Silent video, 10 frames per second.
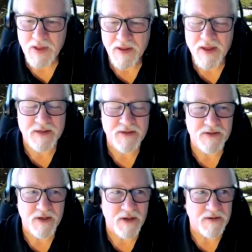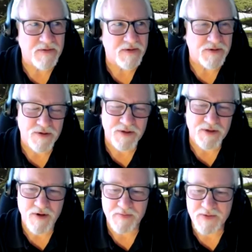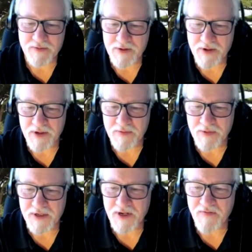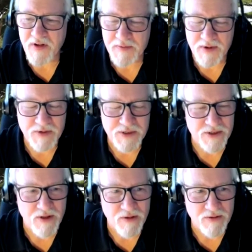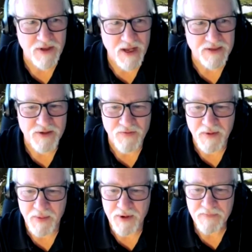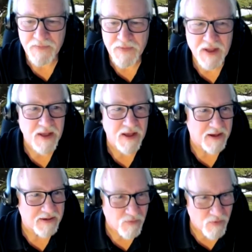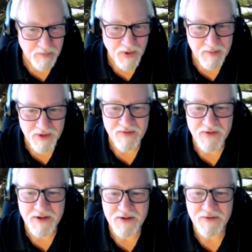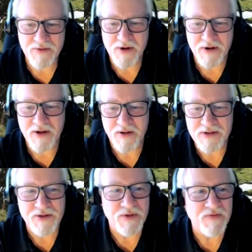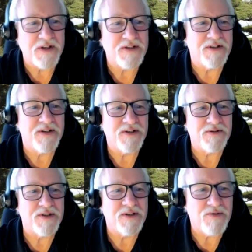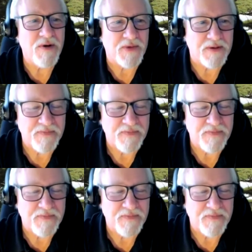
yes, Nurse Disrupted was an investment we just closed last November. And Whip, I believe that you are also invested in Nurse Disrupted.